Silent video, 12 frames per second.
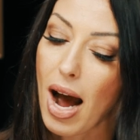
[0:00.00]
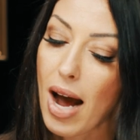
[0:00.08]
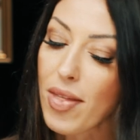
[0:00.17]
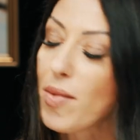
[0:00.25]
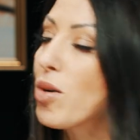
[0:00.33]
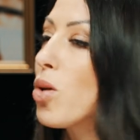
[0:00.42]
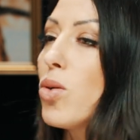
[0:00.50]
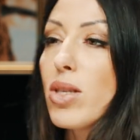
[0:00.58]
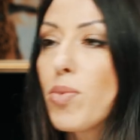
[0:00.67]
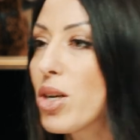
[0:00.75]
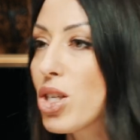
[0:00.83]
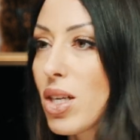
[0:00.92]
And they
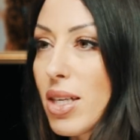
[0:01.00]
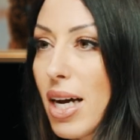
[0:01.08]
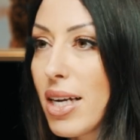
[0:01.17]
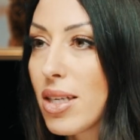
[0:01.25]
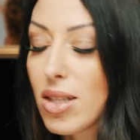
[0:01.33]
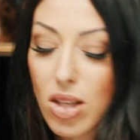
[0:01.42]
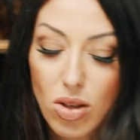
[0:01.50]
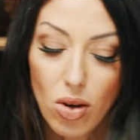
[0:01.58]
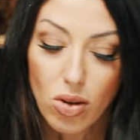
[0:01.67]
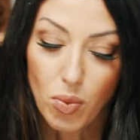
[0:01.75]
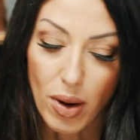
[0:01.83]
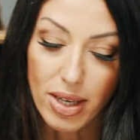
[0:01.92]
recorded which containers the
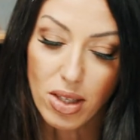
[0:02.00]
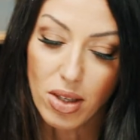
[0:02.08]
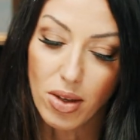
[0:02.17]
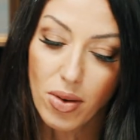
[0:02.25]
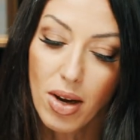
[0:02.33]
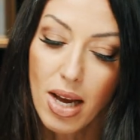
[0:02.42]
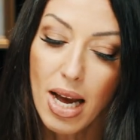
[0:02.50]
dogs went to.